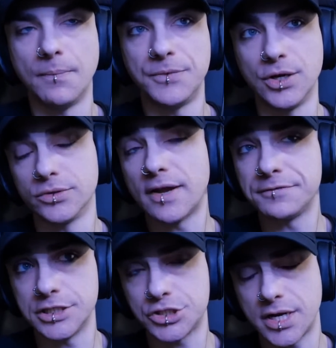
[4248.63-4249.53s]
It'll
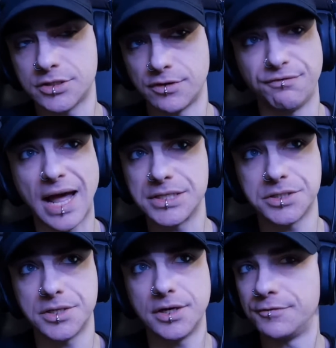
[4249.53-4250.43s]
definitely transfer
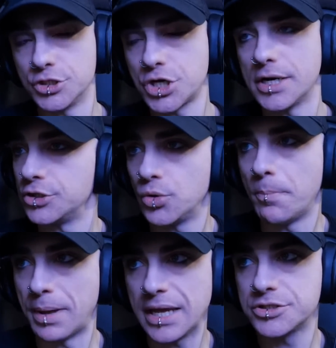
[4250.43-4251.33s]
faster than if you're trying to do a
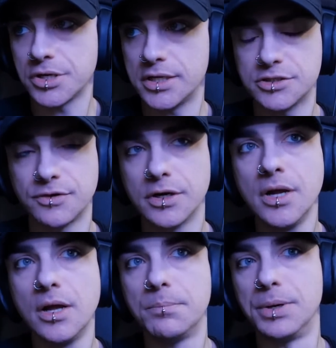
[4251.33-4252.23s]
bank transfer,
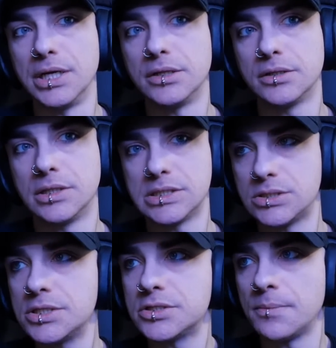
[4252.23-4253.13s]
but the
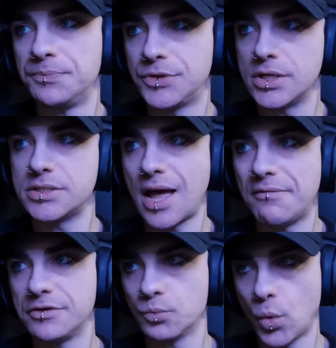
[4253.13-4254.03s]
system does
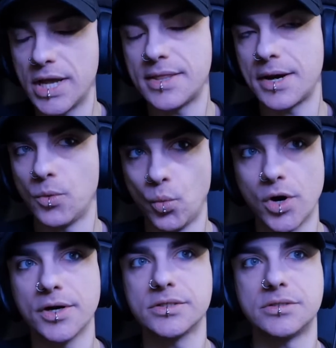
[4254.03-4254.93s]
have a way that it
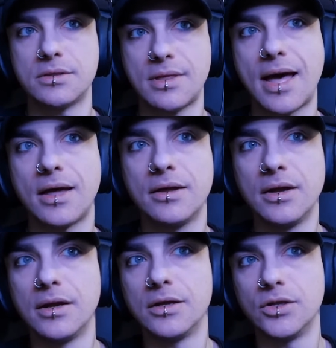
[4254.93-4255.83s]
works that
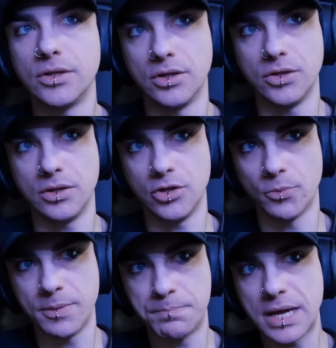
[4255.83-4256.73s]
you'll
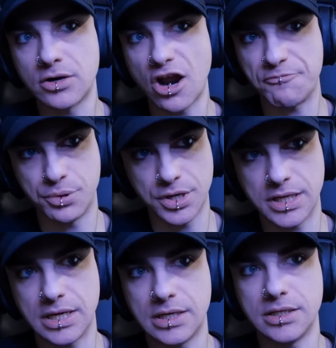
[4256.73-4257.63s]
be better off putting
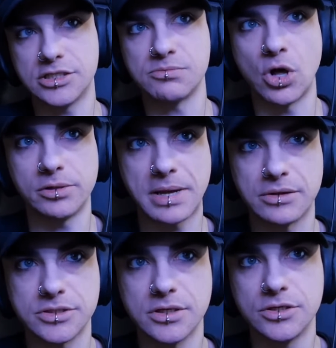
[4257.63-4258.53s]
it in small
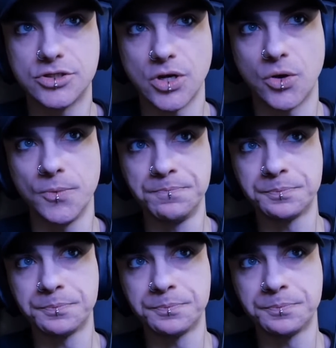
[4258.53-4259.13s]
amounts. So